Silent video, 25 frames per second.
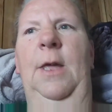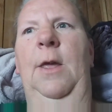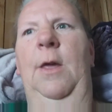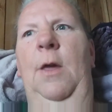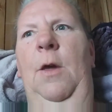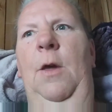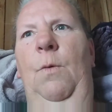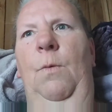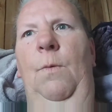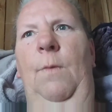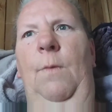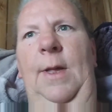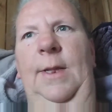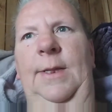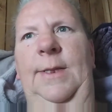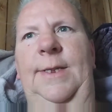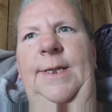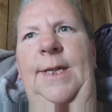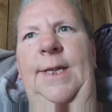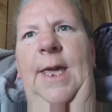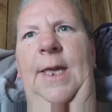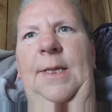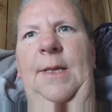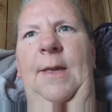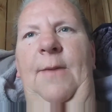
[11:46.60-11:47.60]
one
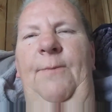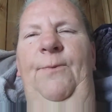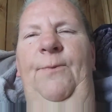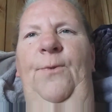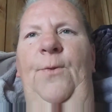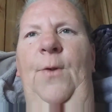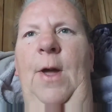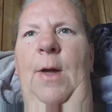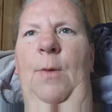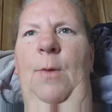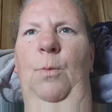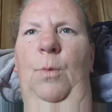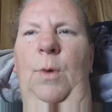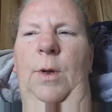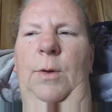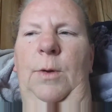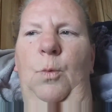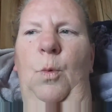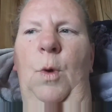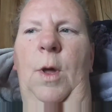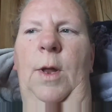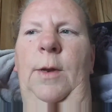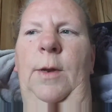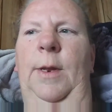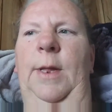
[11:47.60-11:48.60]
stays up front. When
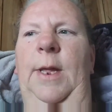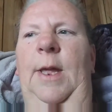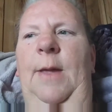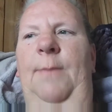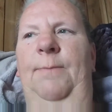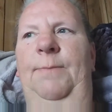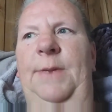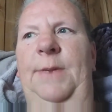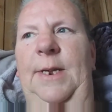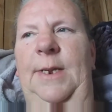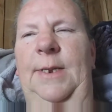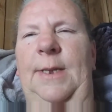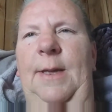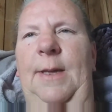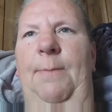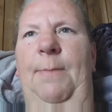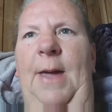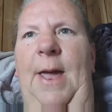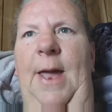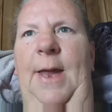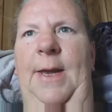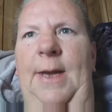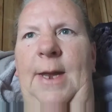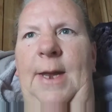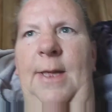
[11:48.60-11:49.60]
one empties, I
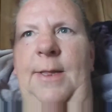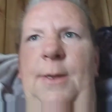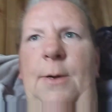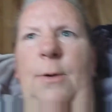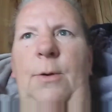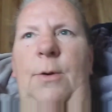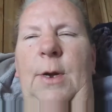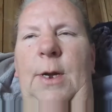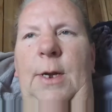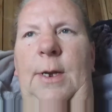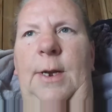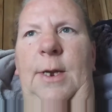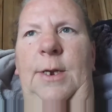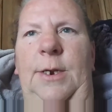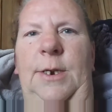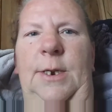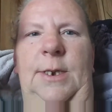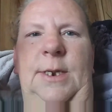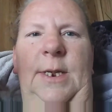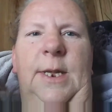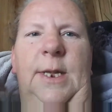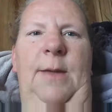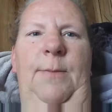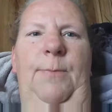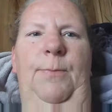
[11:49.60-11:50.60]
buy another, and I
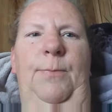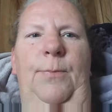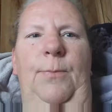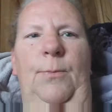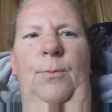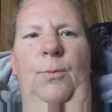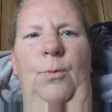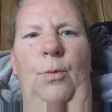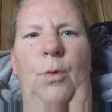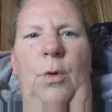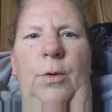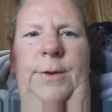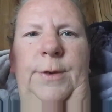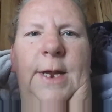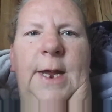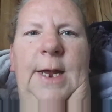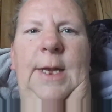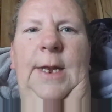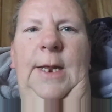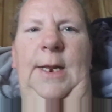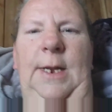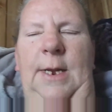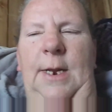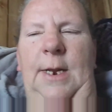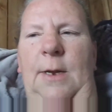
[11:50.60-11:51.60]
just keep
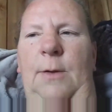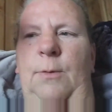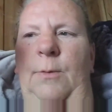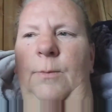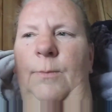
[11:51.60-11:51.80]
rotating and